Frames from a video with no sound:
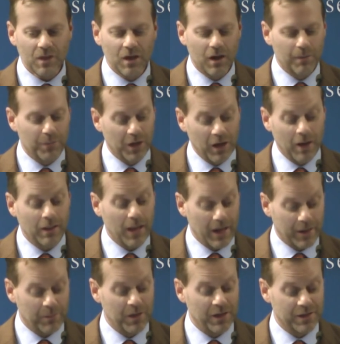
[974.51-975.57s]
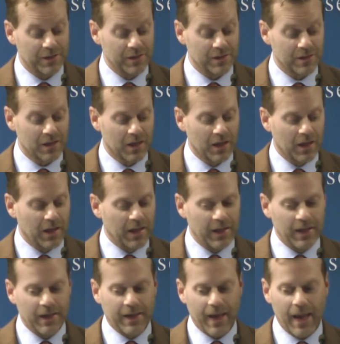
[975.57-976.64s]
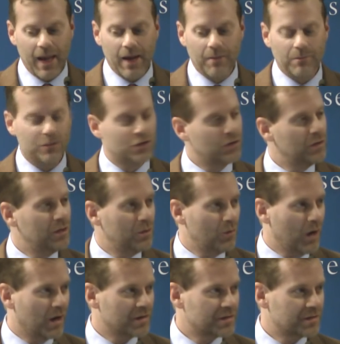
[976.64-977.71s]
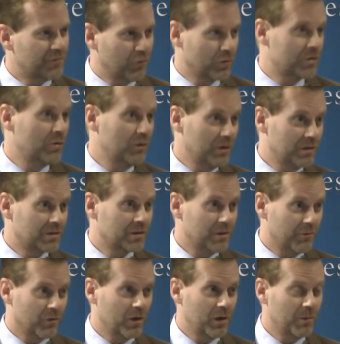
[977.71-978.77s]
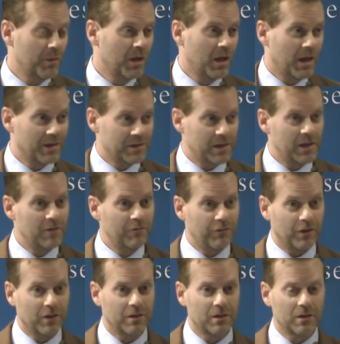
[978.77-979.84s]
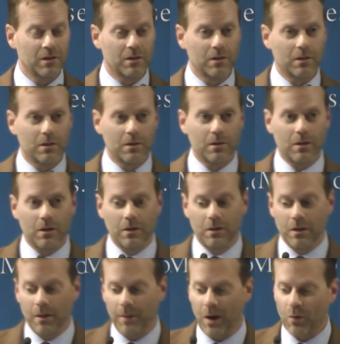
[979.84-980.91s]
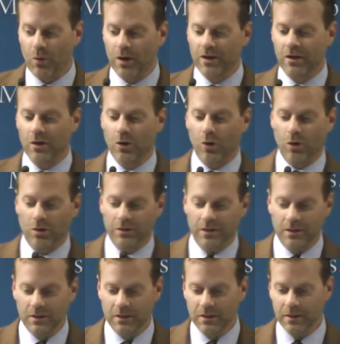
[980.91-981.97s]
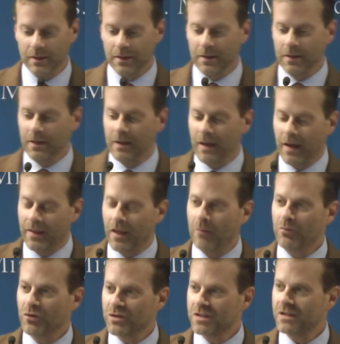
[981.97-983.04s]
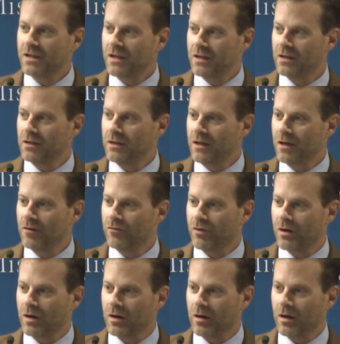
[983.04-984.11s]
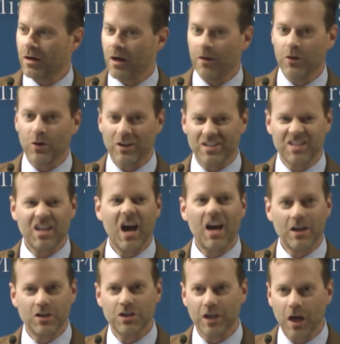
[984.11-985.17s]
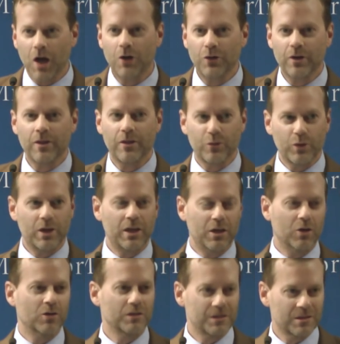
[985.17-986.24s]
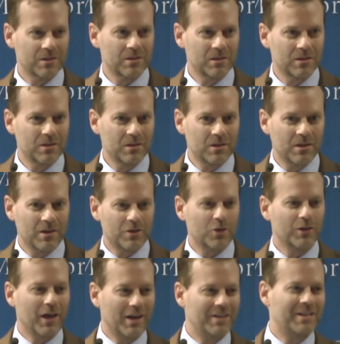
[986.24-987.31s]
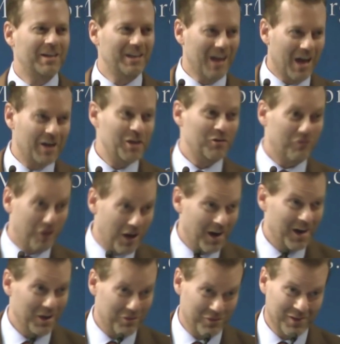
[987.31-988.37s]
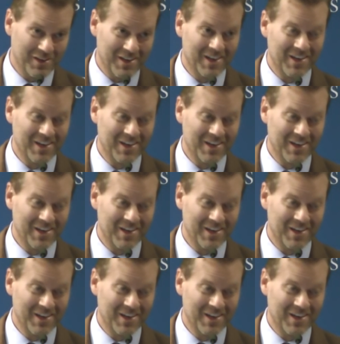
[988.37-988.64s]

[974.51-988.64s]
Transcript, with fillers: Uh, but unlike Mises, he came to the U.S. fortuitously for him as an infant, about one year old, and then proceeded to live an, another astonishing 103 years until 1995.